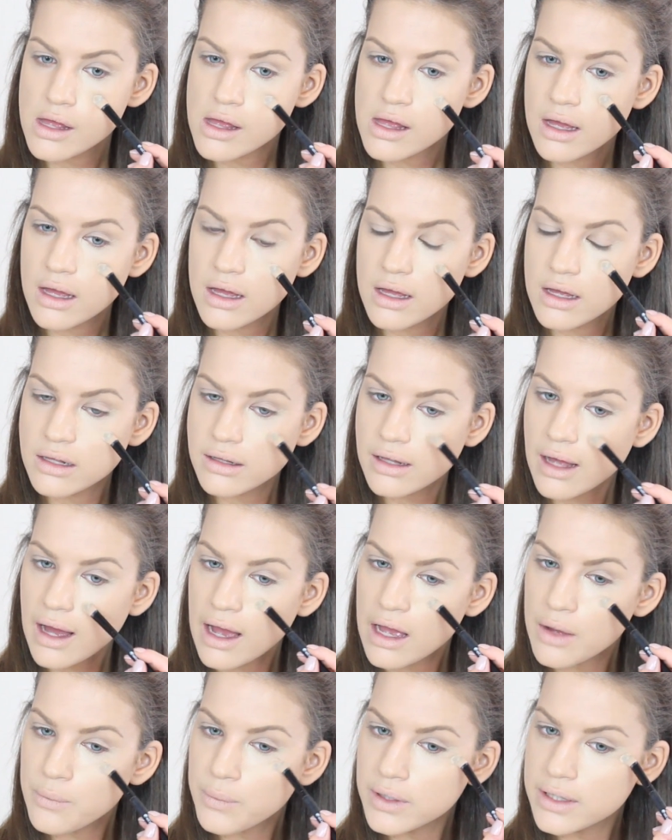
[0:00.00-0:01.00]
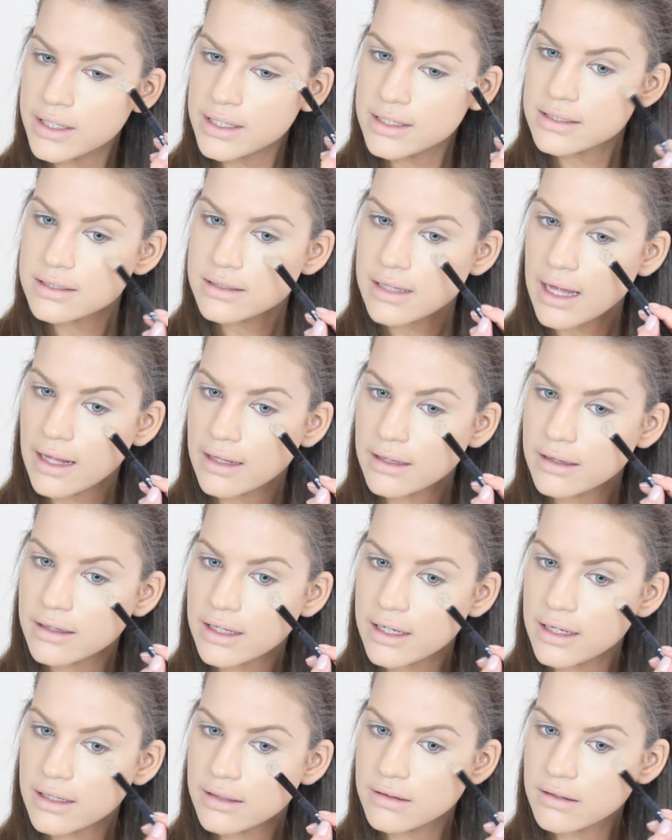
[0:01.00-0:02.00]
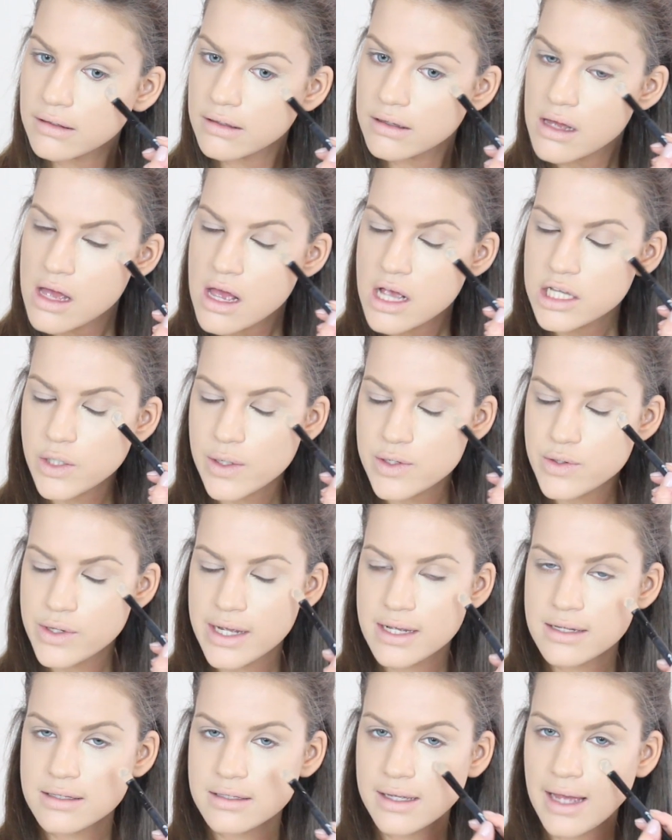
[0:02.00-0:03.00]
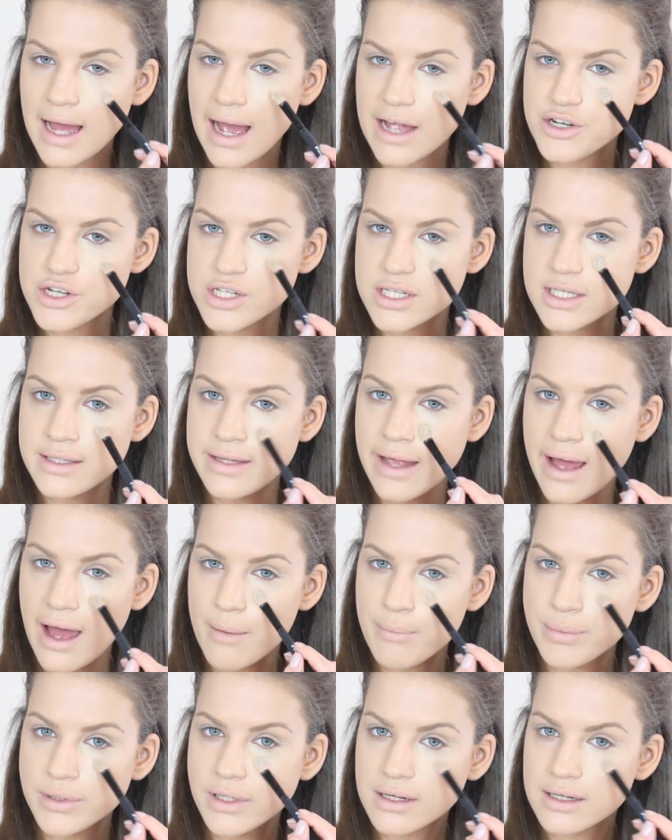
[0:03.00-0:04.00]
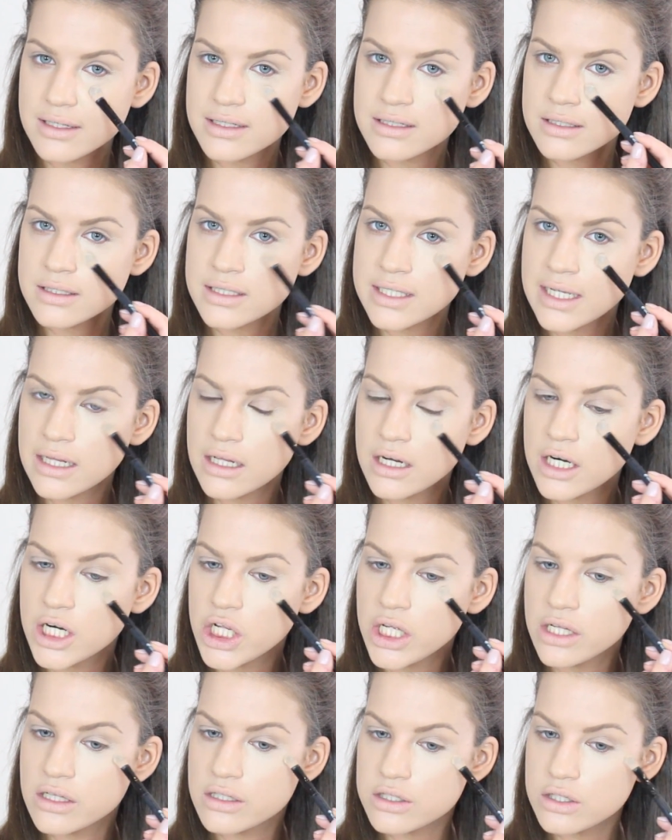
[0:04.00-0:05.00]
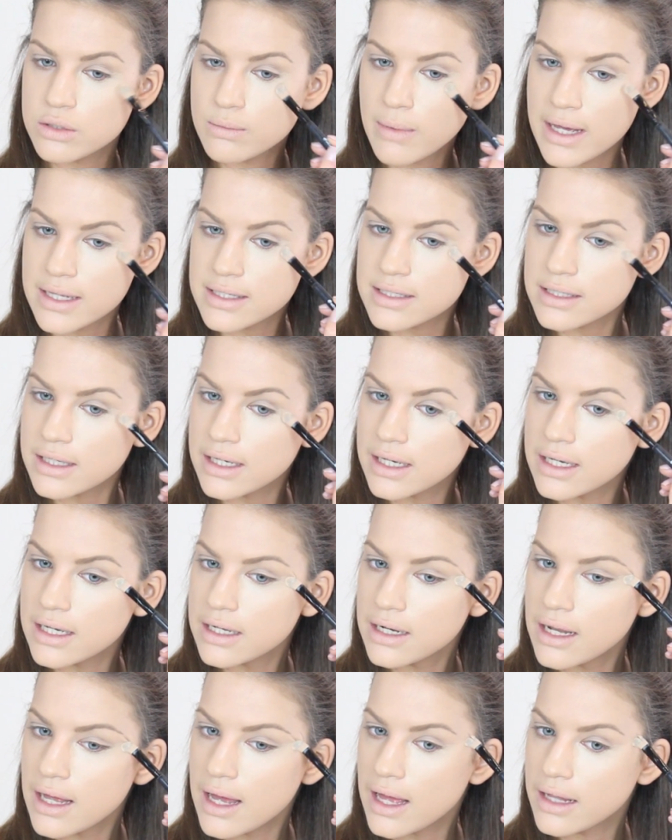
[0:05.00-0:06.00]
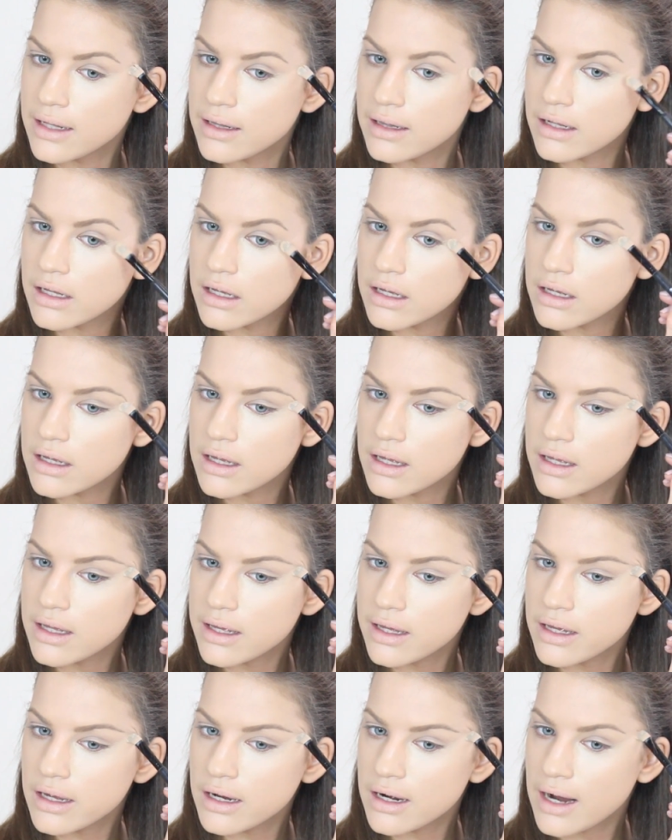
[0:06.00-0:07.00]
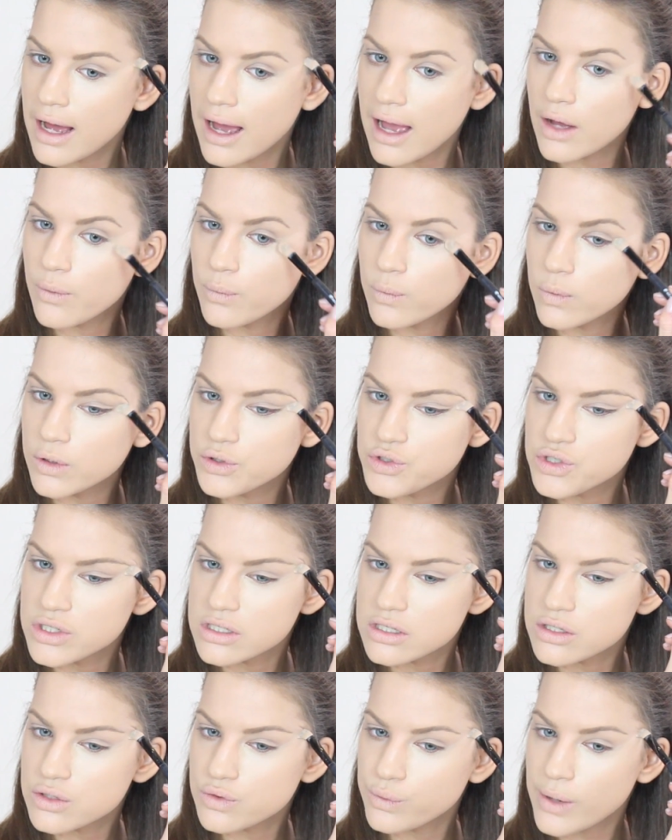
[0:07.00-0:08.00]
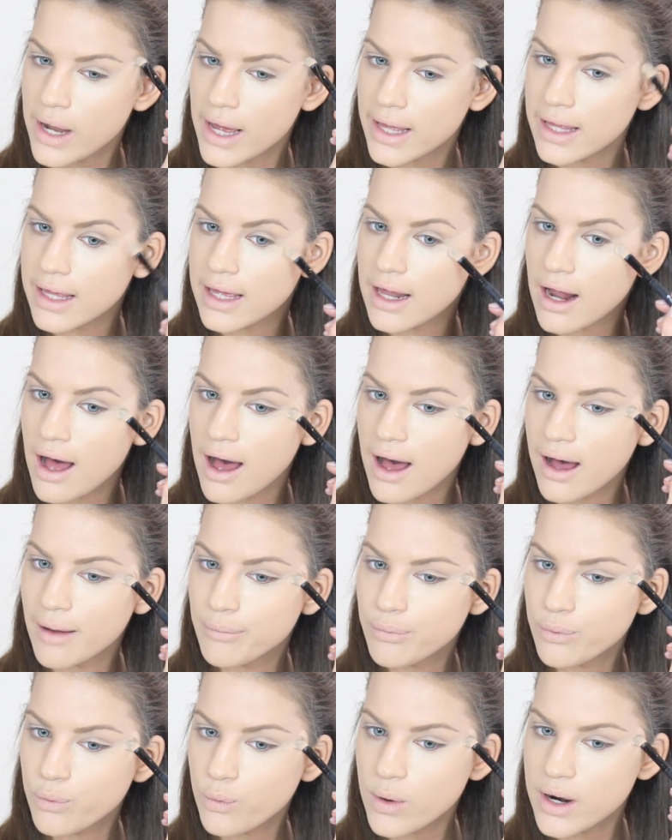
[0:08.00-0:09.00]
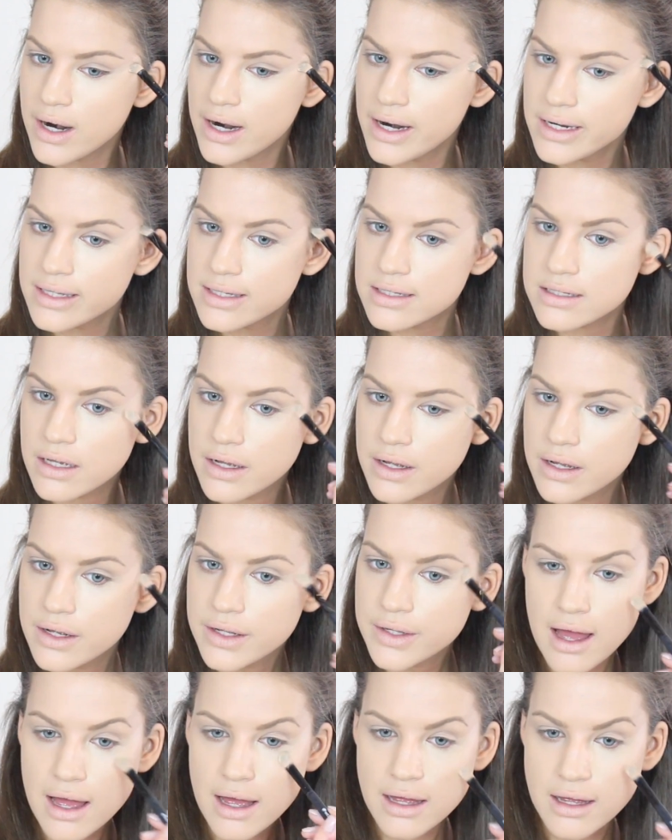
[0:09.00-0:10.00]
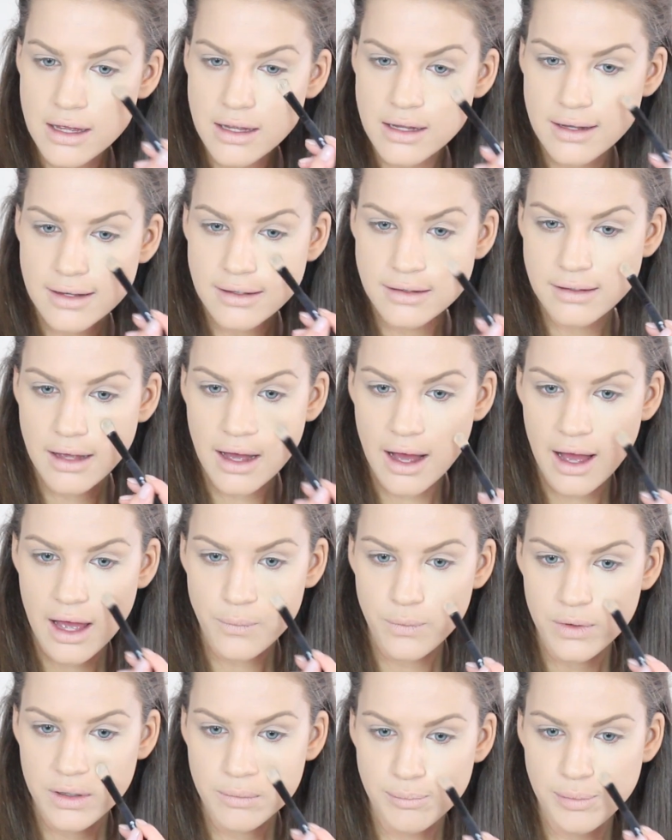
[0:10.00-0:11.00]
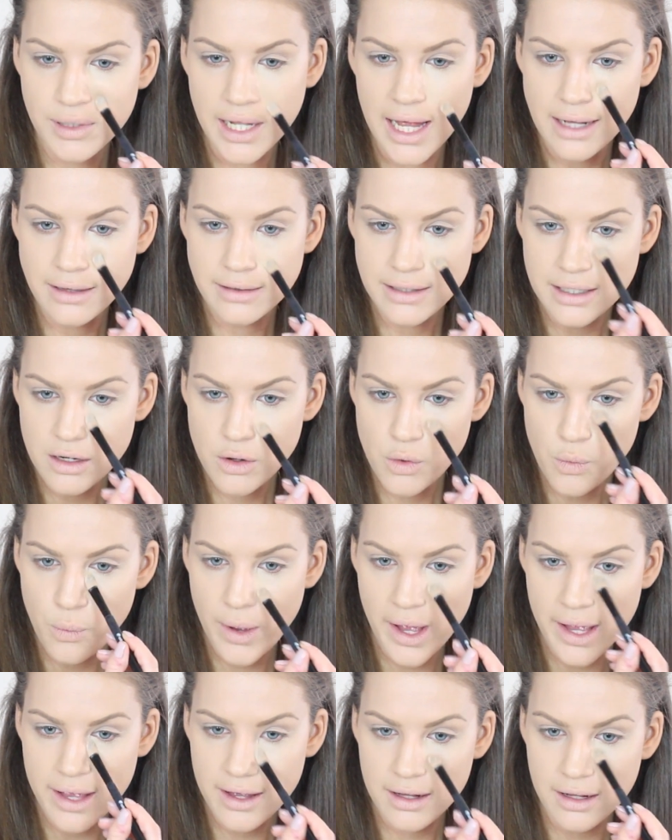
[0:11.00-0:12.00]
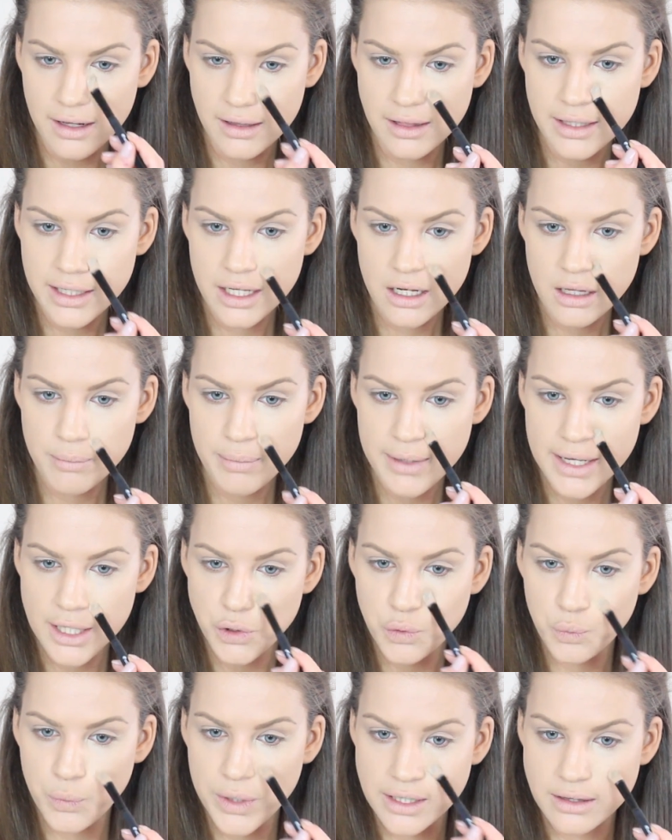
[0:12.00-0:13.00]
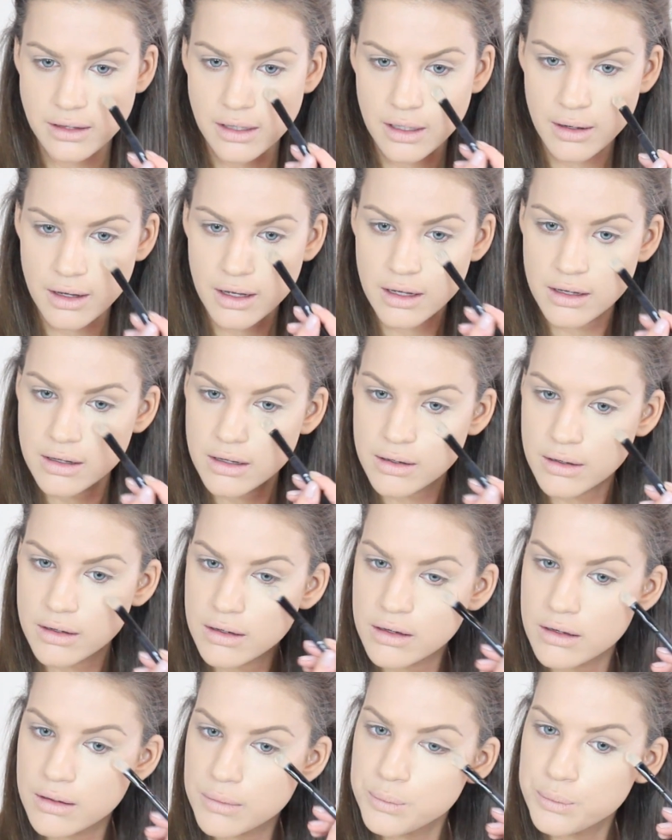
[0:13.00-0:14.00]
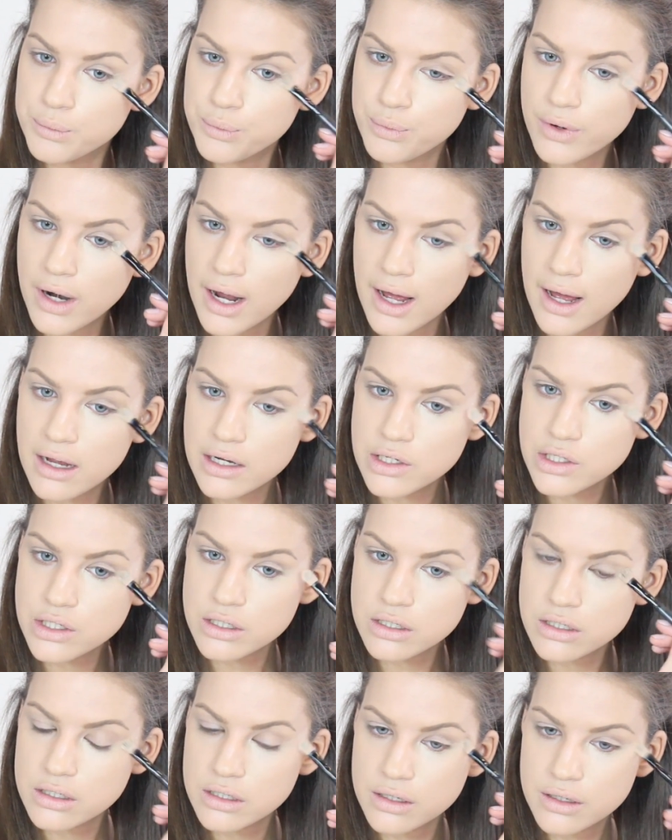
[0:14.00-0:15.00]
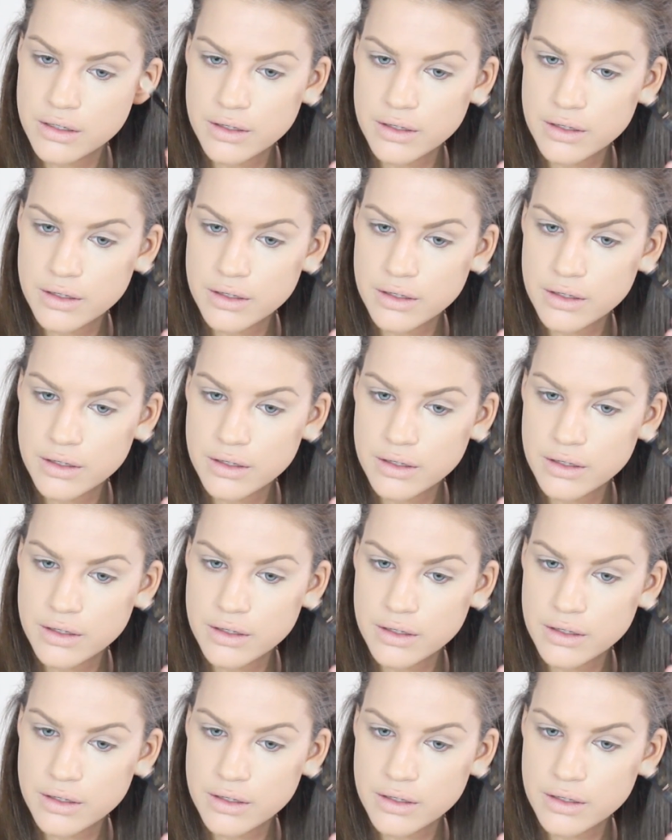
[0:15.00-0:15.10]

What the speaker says: And I will extend it. So as you can see, I just dab the concealer into my skin, and here I will just drag it upwards. And I will blend it away a little bit with the brush.